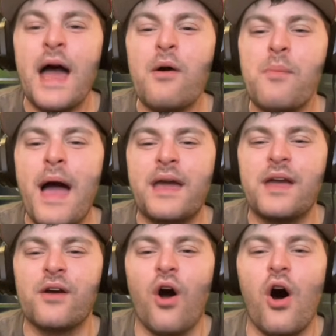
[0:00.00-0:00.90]
Now we're back
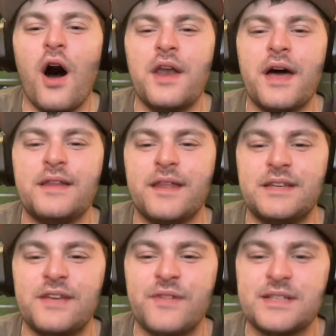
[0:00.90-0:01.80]
here on the
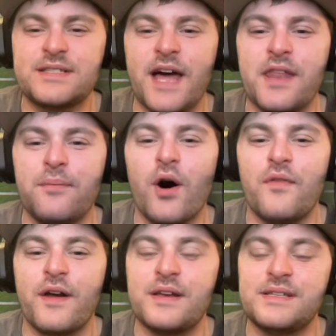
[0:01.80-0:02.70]
defensive side of the ball.
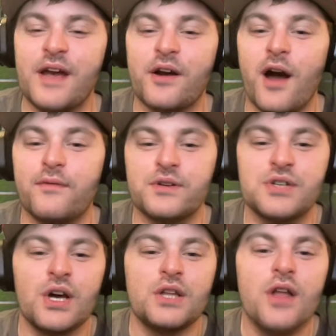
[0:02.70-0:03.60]
There you see our
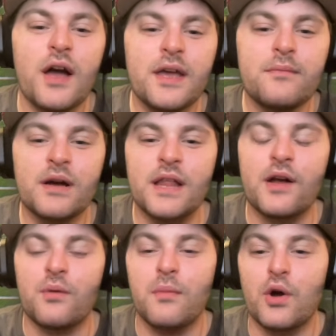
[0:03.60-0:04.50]
coverage, locking
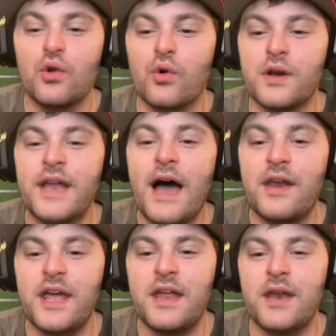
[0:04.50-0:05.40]
McLaurin
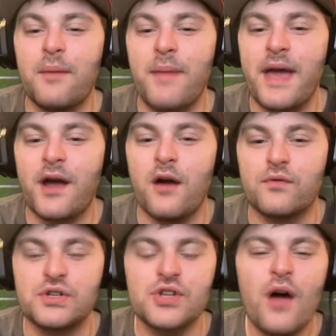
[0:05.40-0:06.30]
down in man
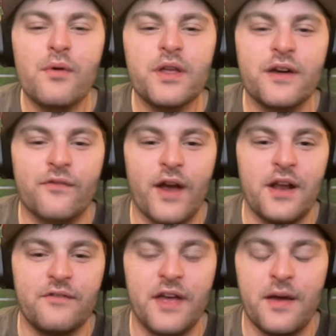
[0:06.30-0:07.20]
coverage. Not really
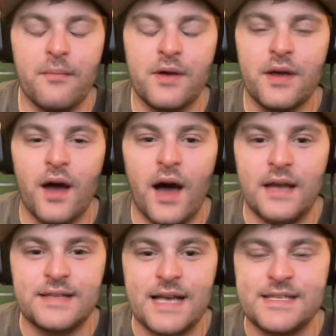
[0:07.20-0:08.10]
afraid of him
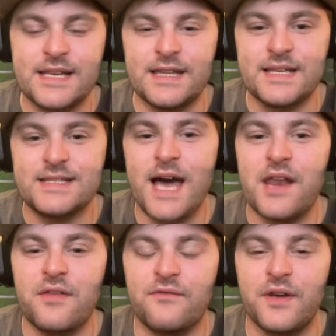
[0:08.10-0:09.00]
testing this side
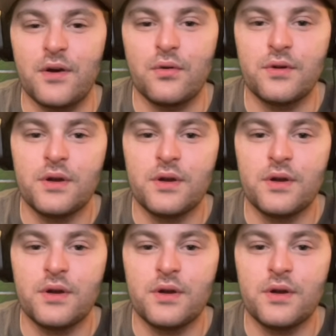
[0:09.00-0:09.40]
of the field.